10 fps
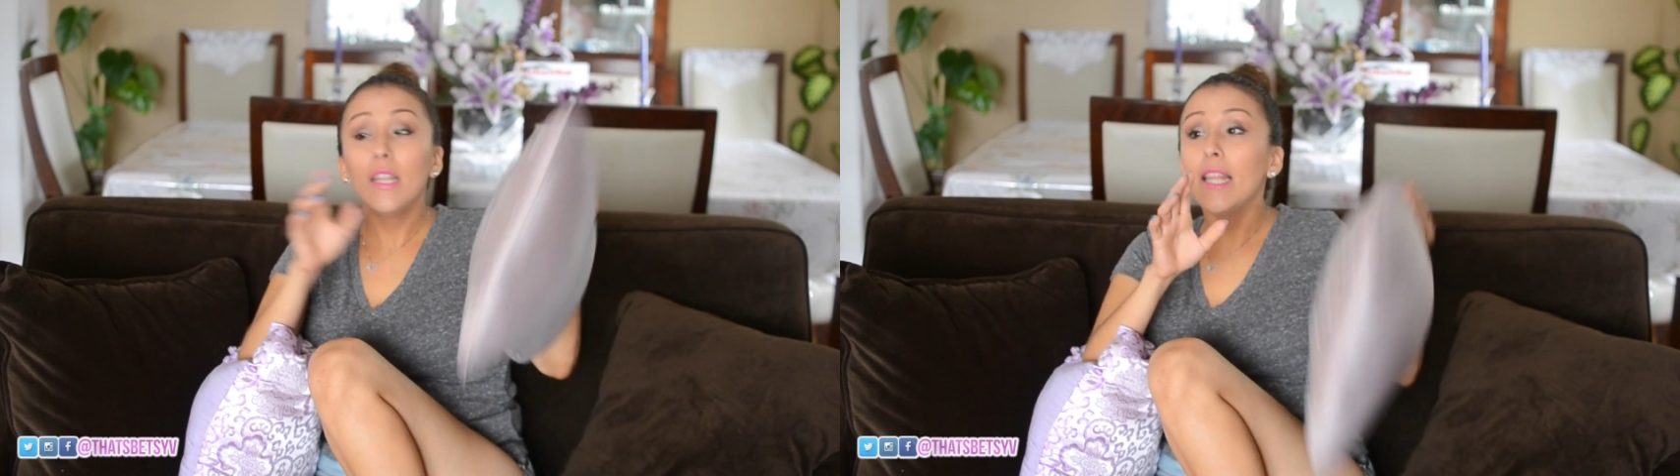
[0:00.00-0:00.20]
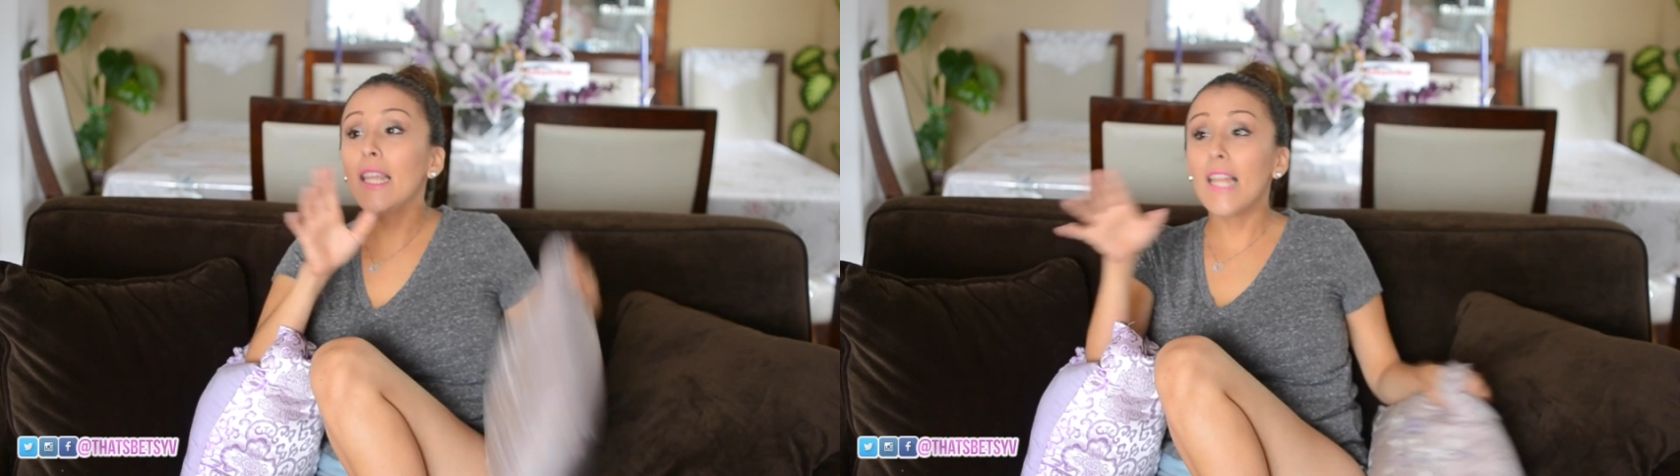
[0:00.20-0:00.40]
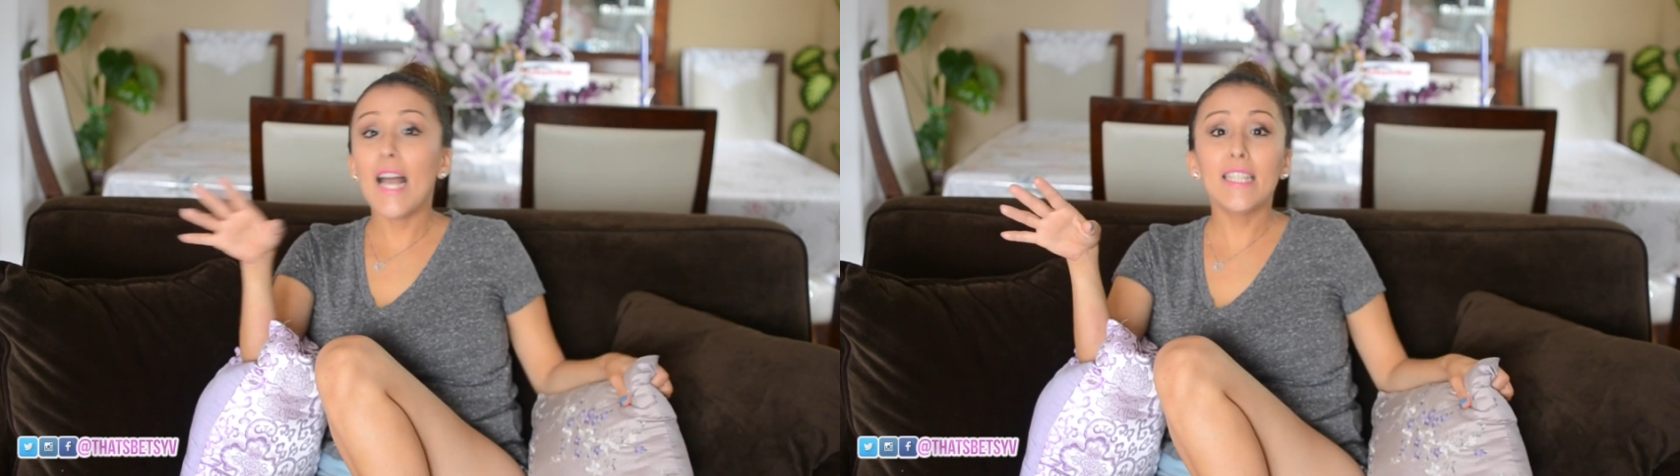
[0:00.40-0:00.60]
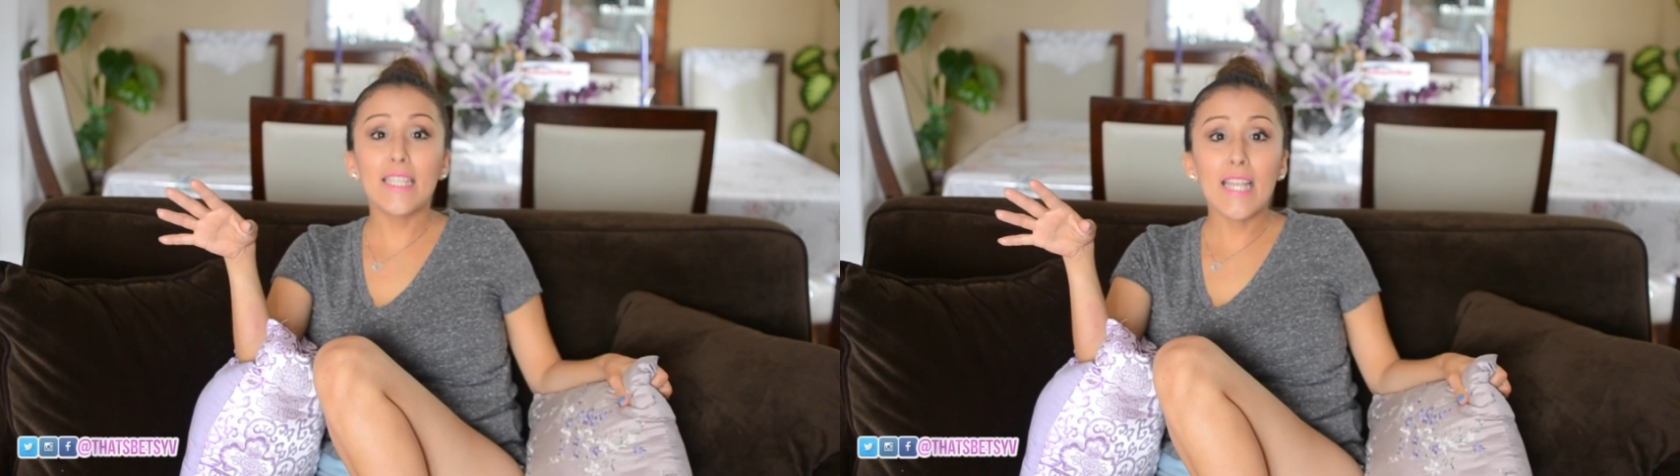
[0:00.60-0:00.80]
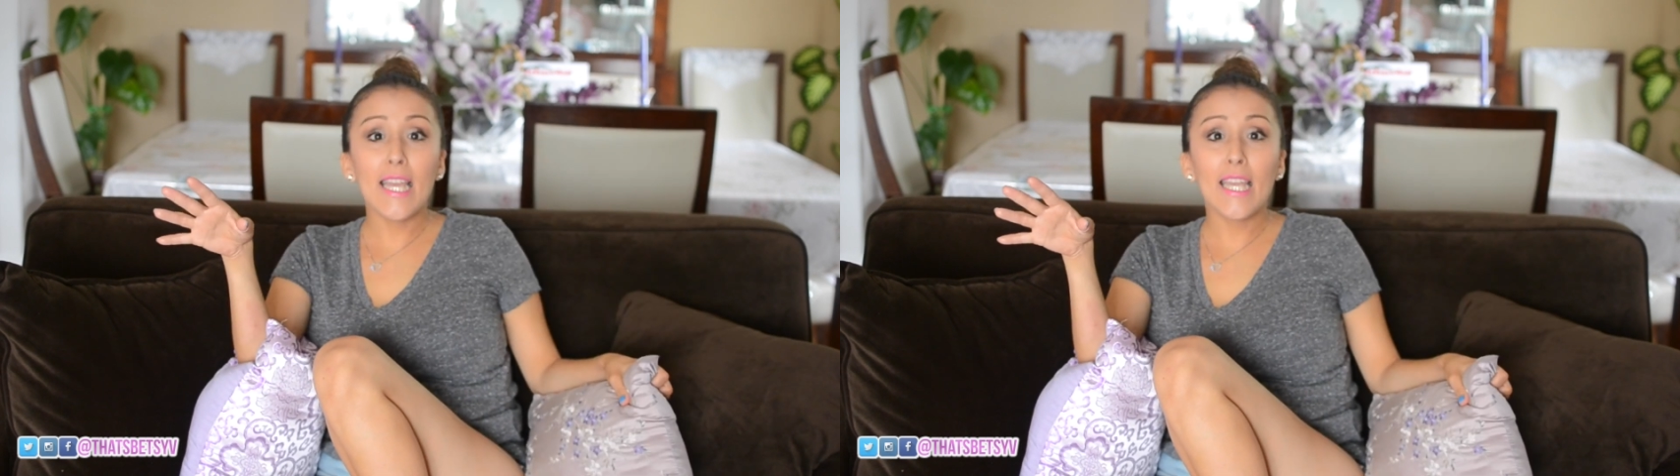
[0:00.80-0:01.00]
Like,
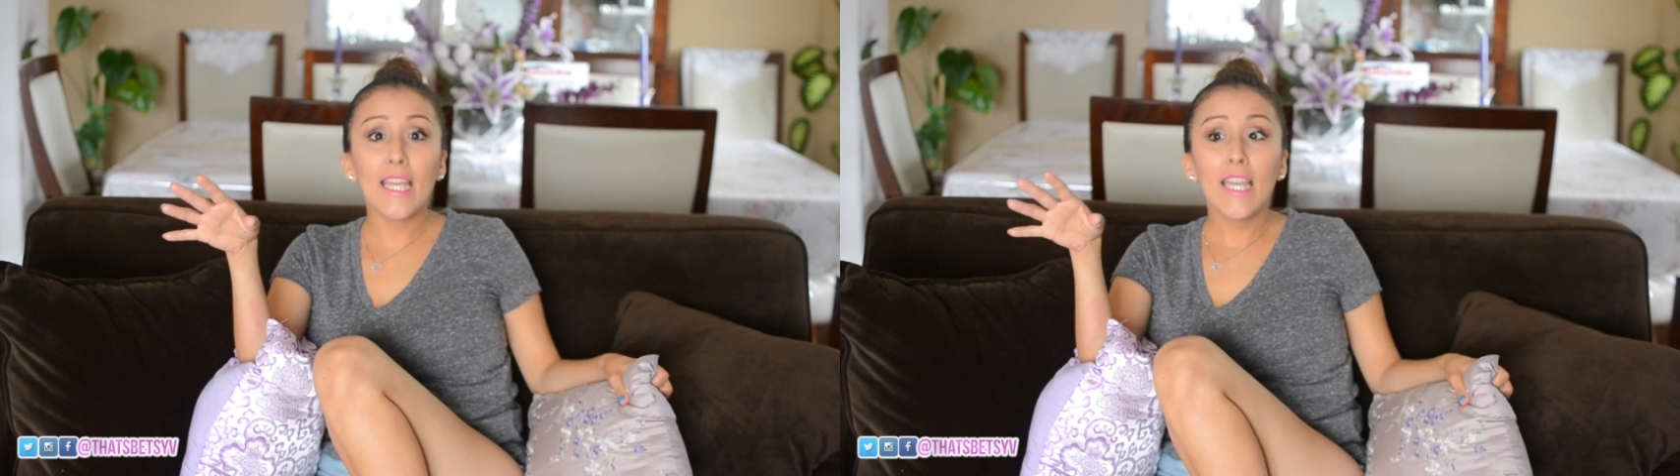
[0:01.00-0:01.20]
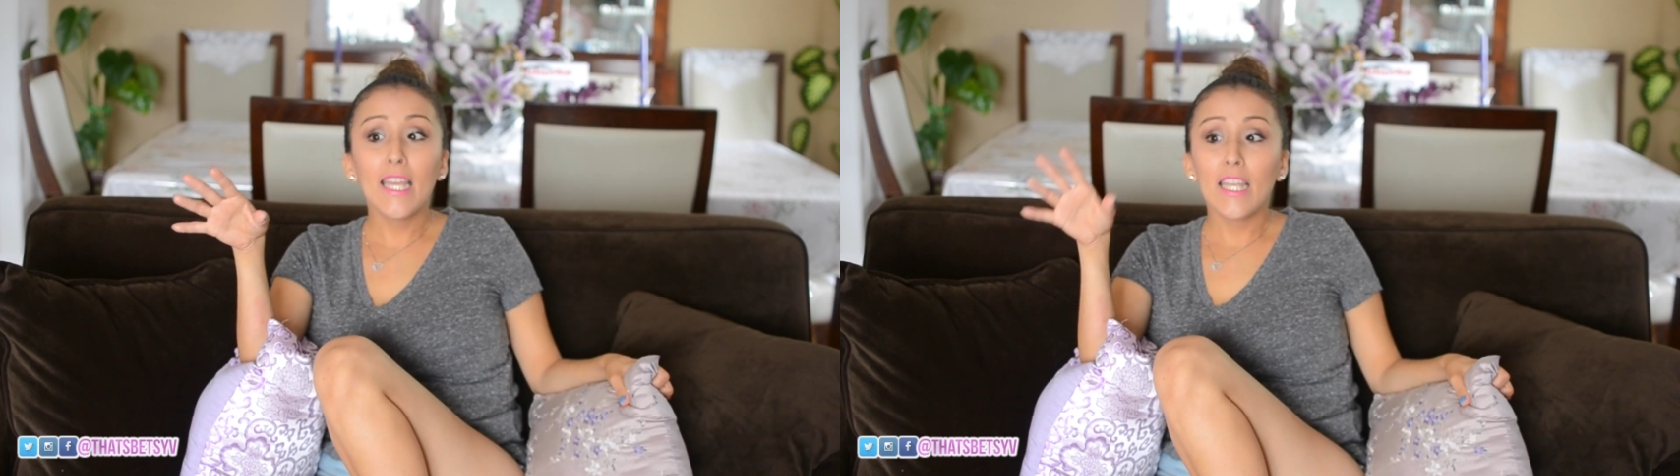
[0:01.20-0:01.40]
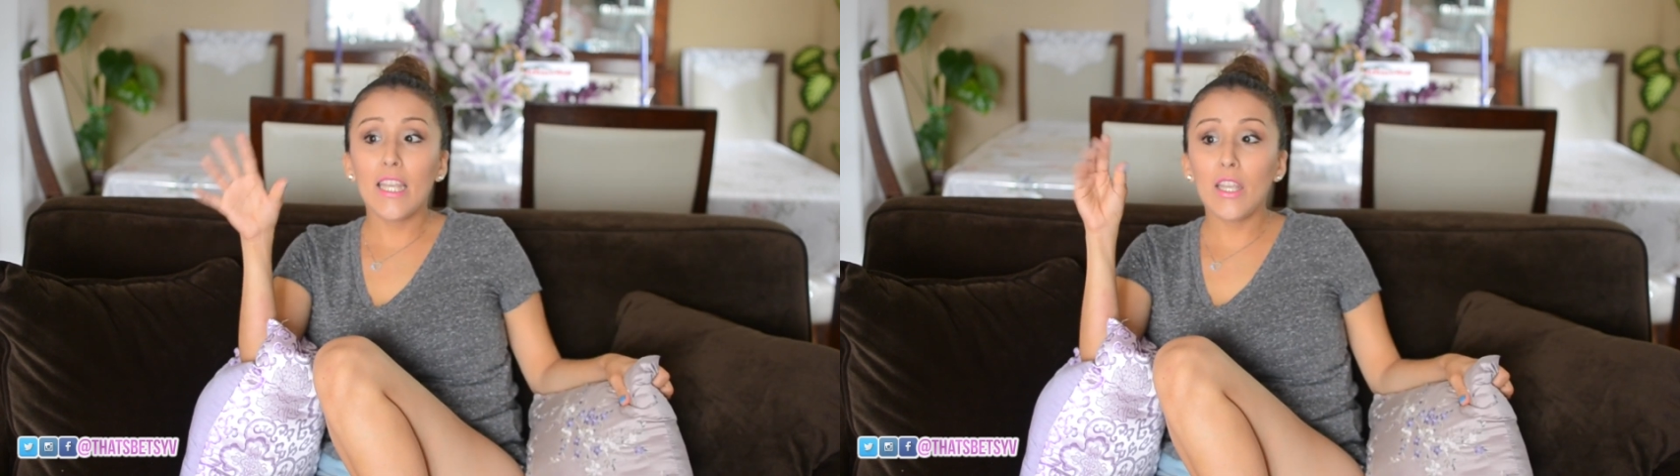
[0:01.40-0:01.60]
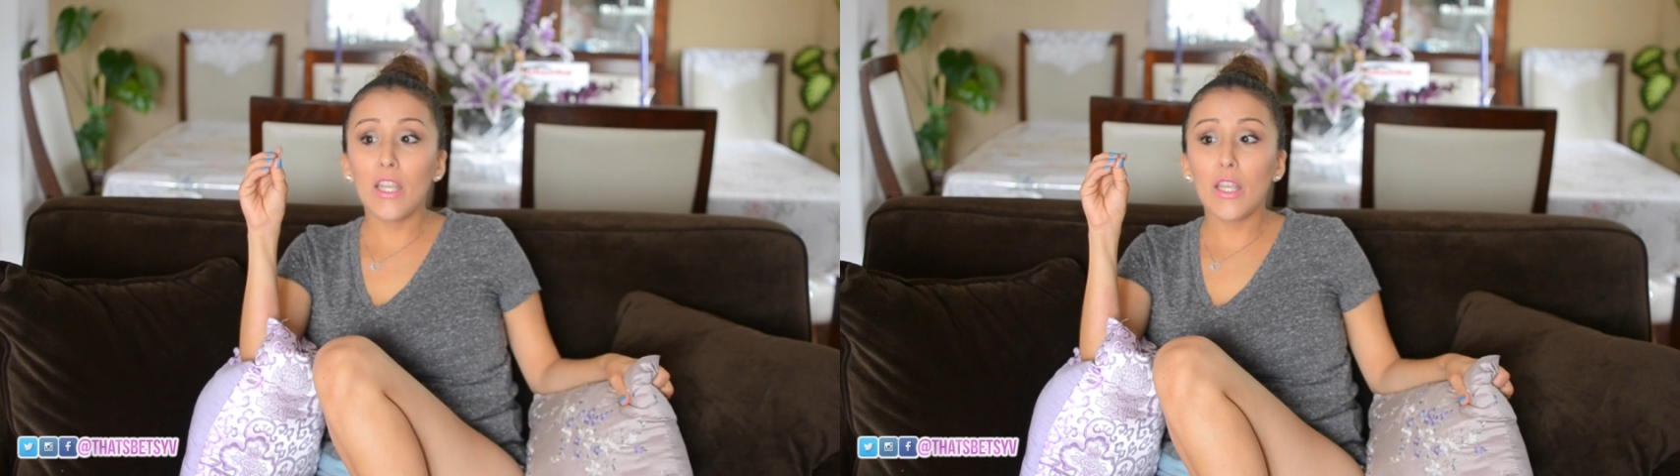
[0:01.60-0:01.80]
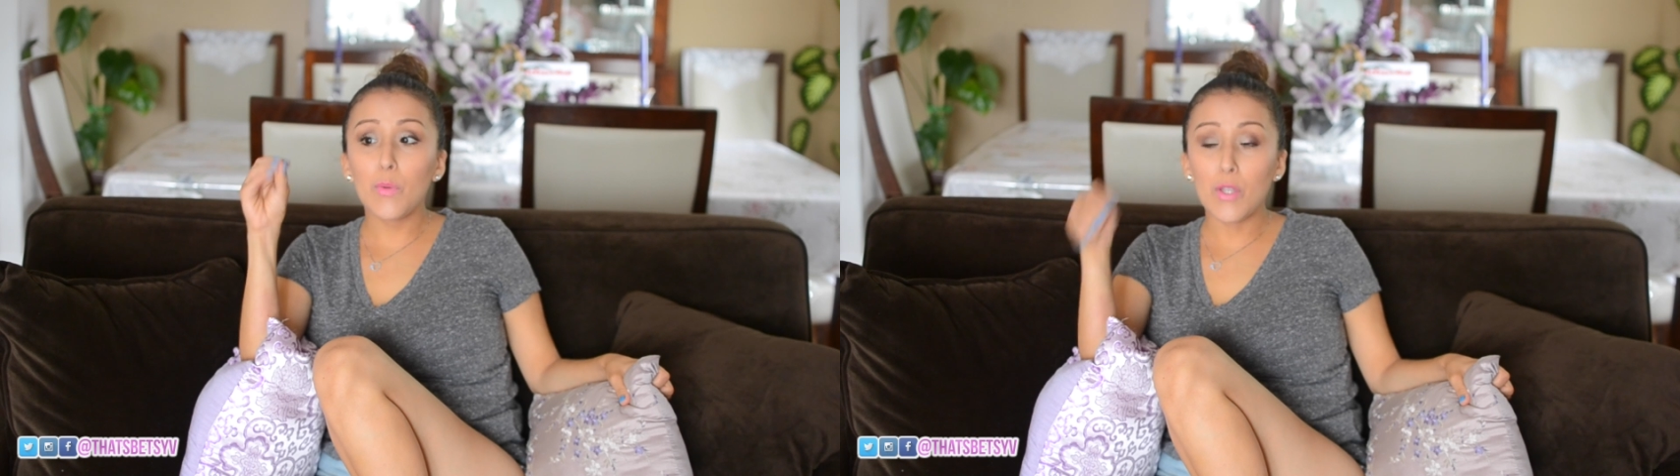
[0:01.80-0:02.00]
last night,
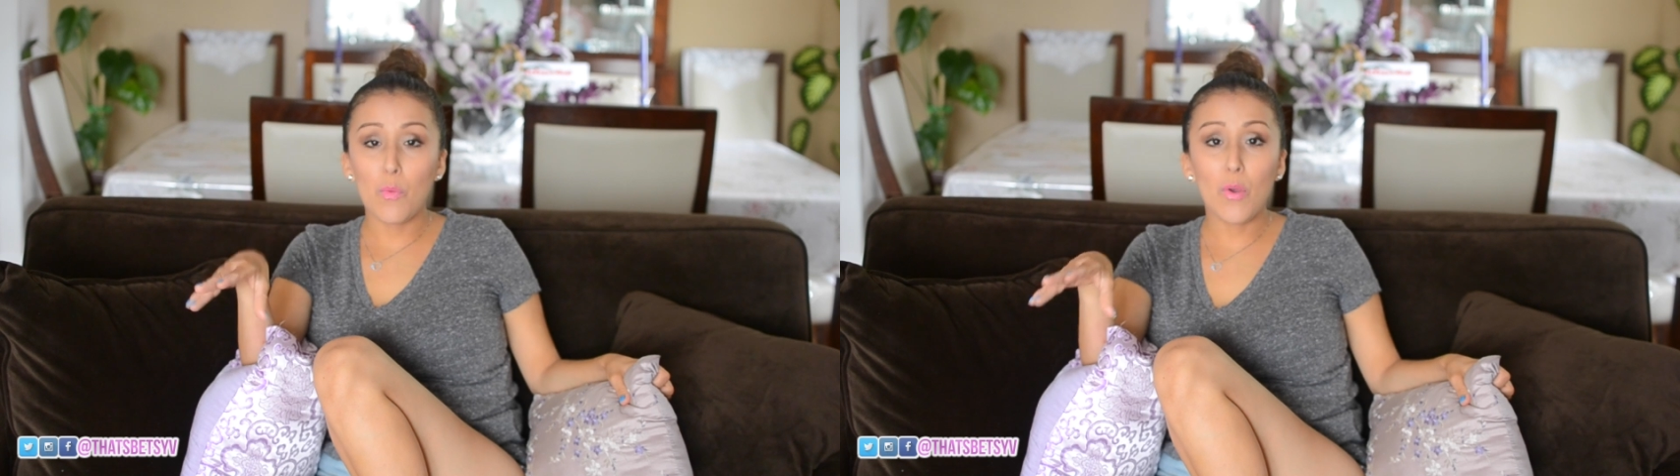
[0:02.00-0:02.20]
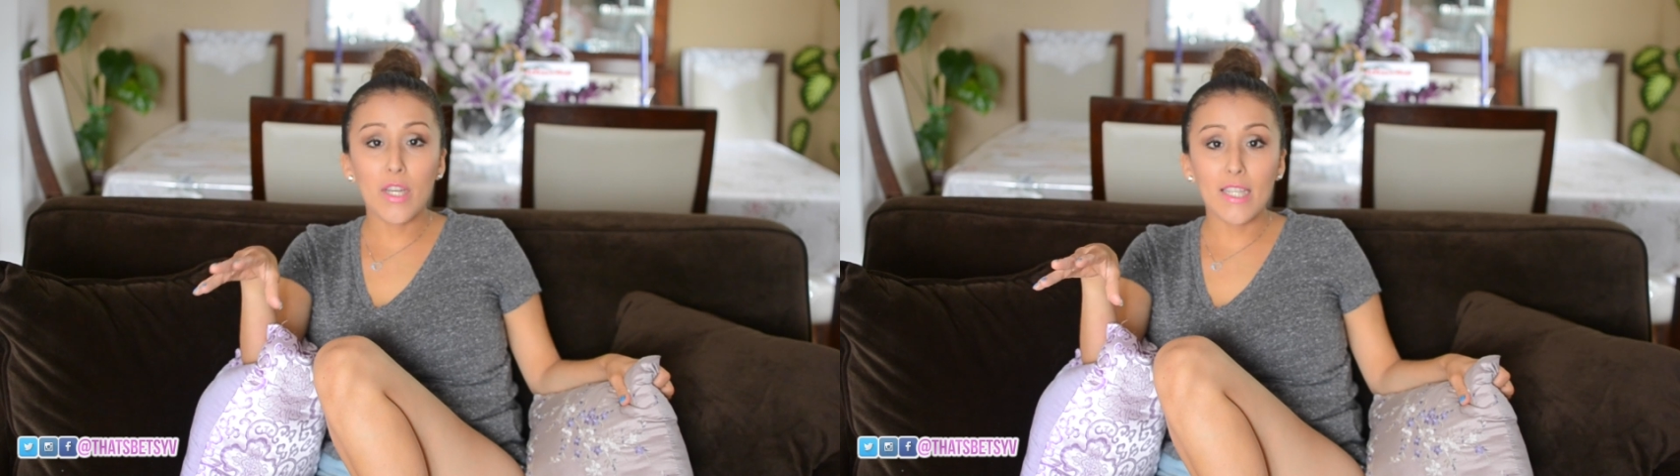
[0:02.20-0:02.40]
he was on one